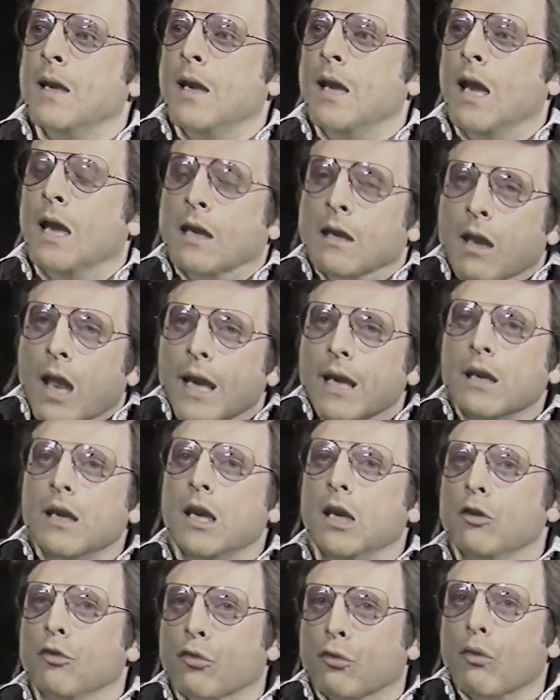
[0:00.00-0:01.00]

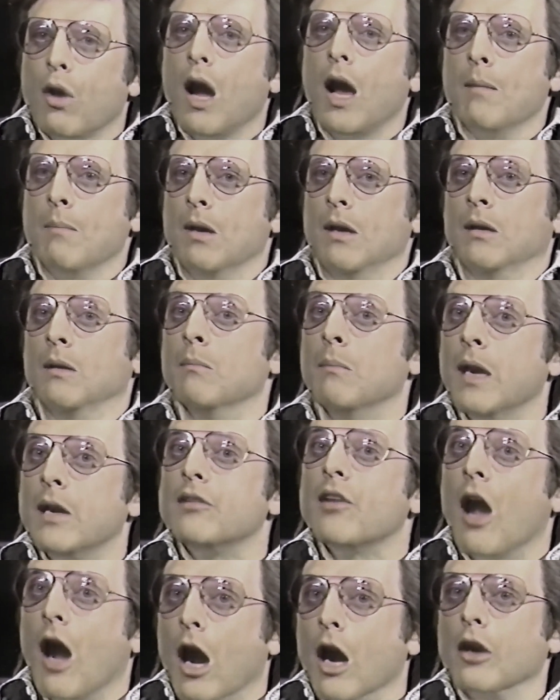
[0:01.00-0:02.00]
enlightening drama,
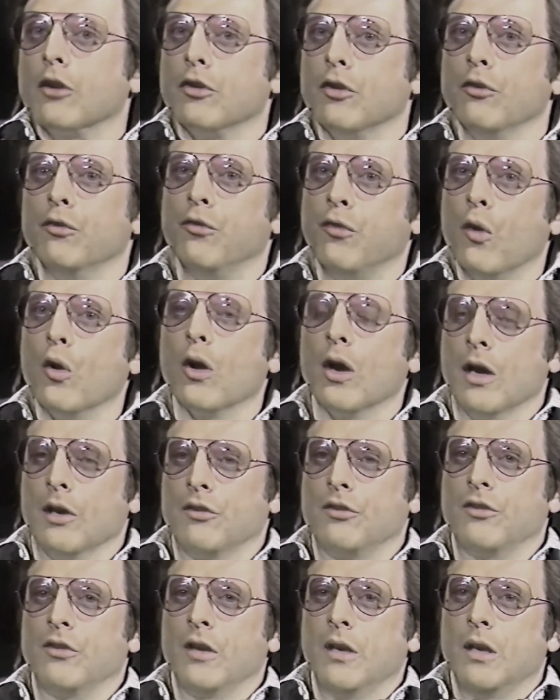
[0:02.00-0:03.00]
makes art for
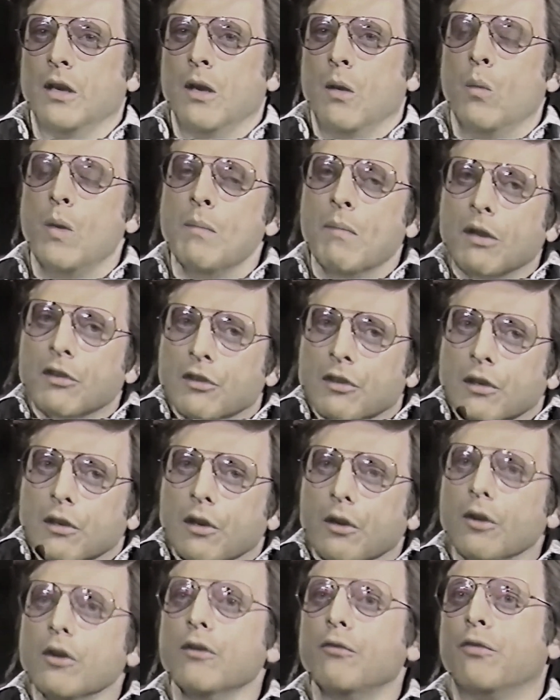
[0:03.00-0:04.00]
us. We must
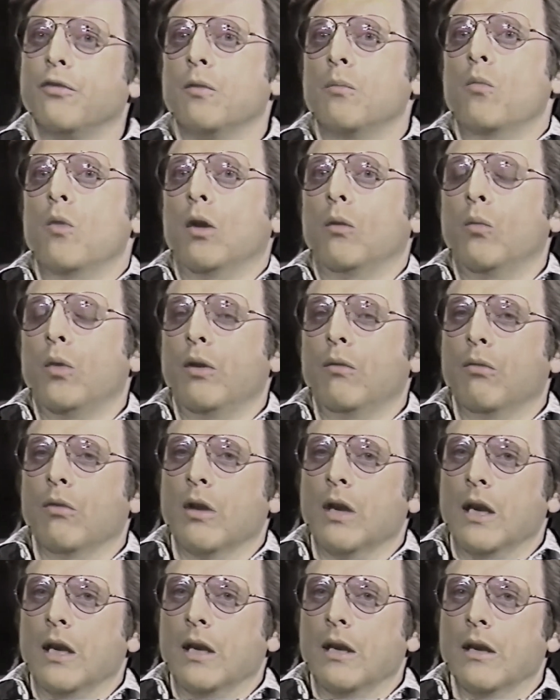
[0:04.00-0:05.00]
learn from what we
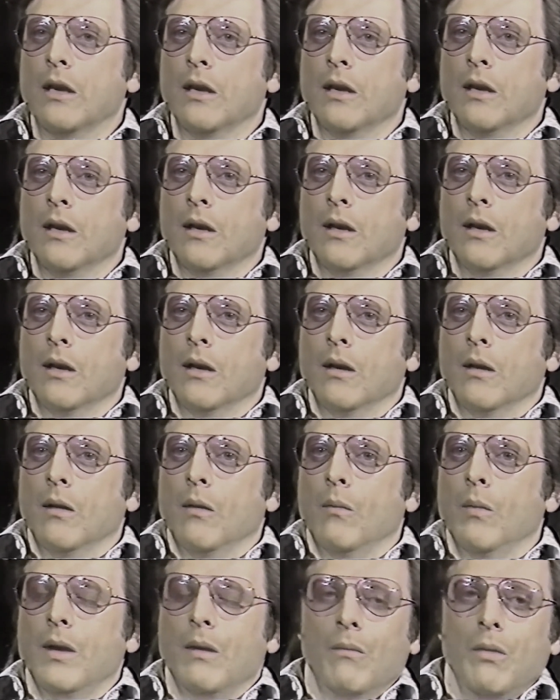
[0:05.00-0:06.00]
read.
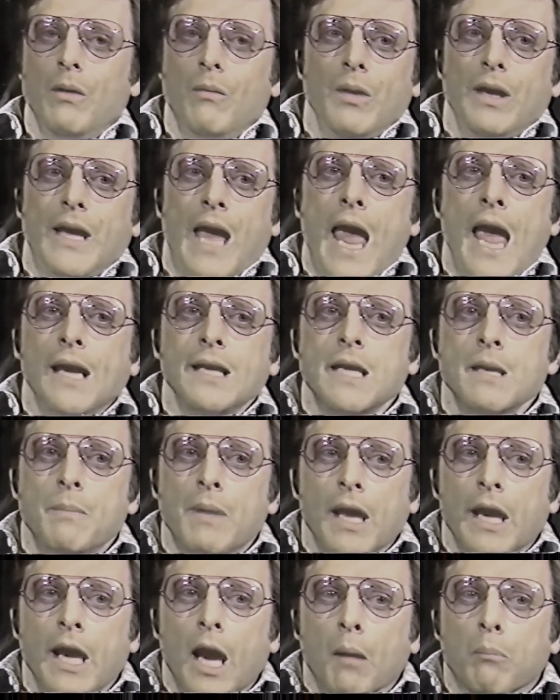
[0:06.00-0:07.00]
We can't keep
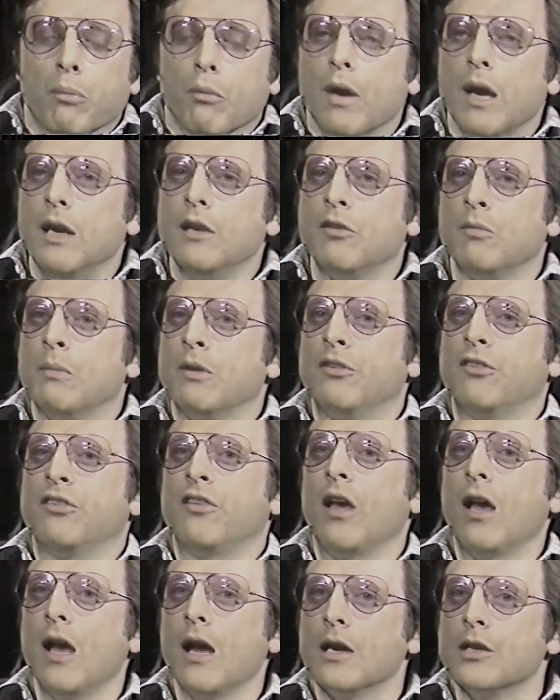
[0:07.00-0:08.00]
getting our brains
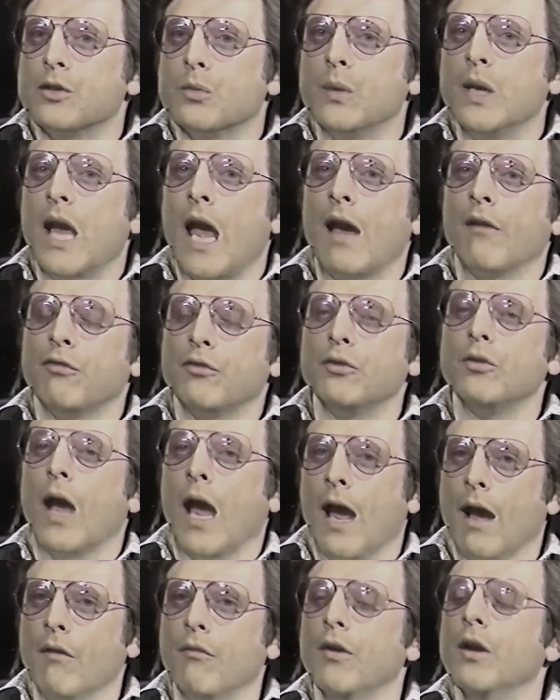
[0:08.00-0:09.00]
massaged. We have to
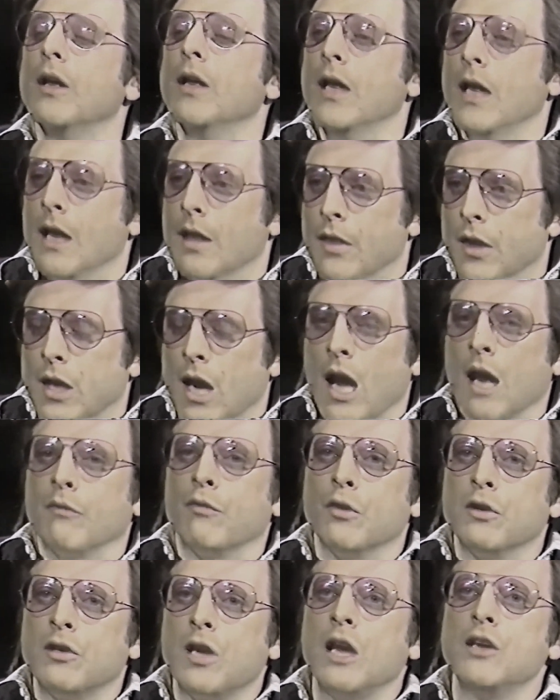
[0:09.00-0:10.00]
have the
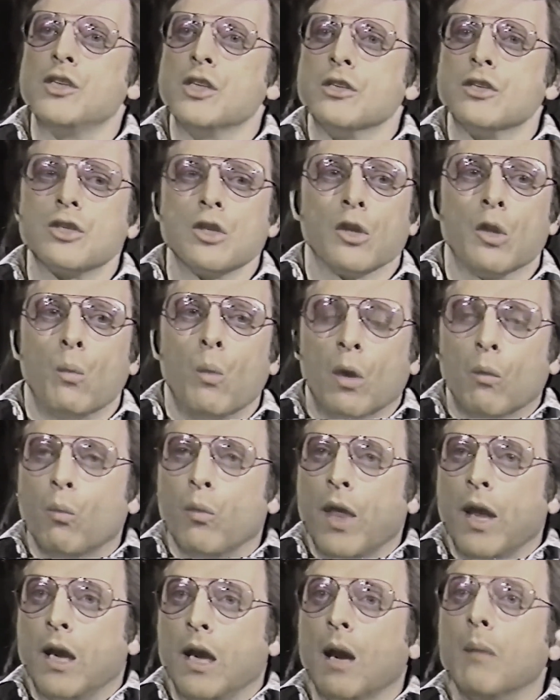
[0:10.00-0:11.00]
confrontation so that when
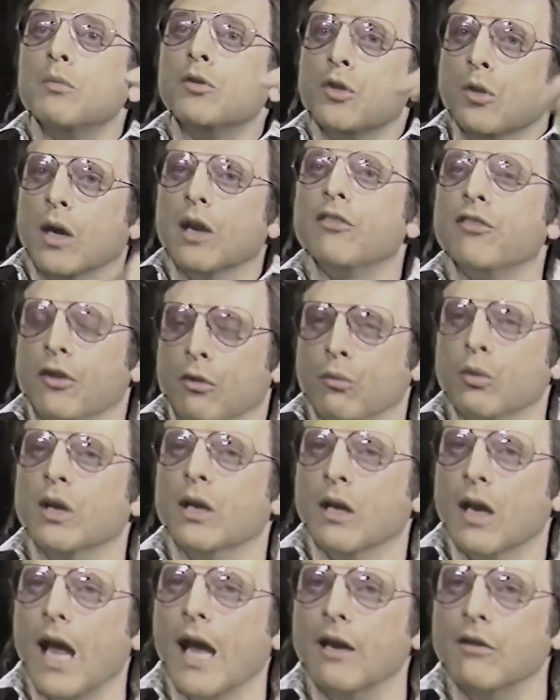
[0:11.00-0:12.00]
they come to us in
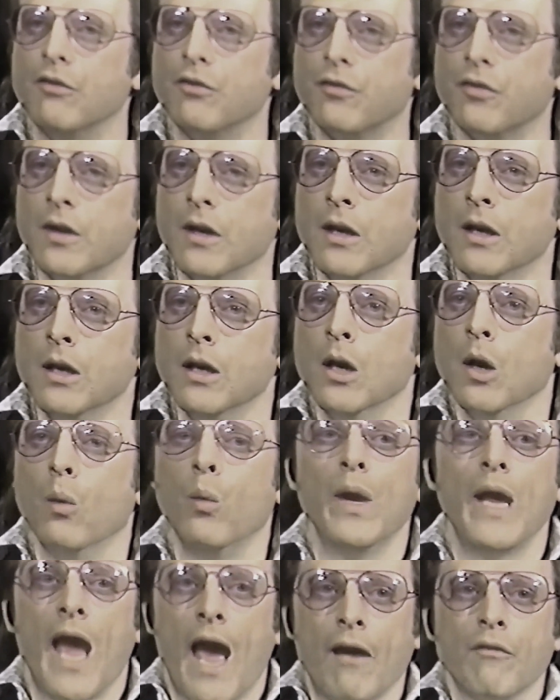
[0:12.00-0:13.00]
real life,
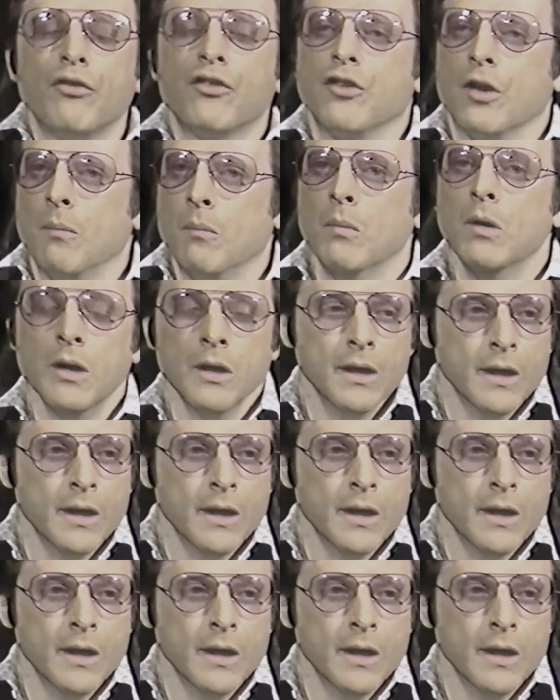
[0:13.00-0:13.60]
we have some